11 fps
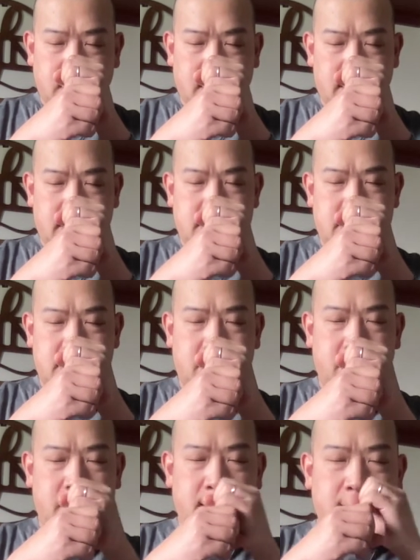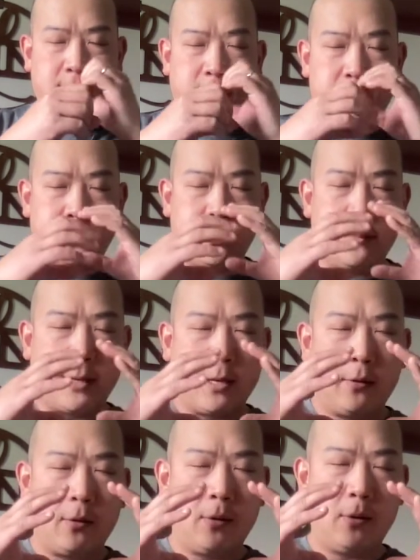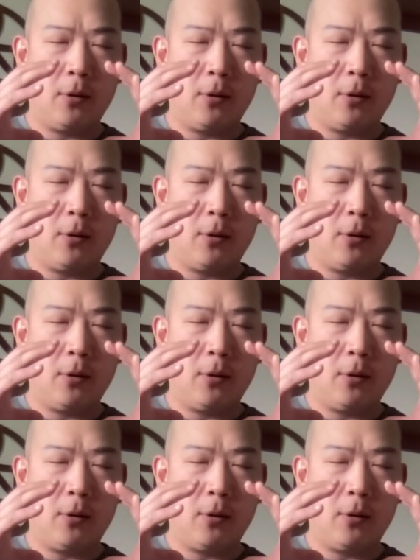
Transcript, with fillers: And then slowly let it out through your mouth.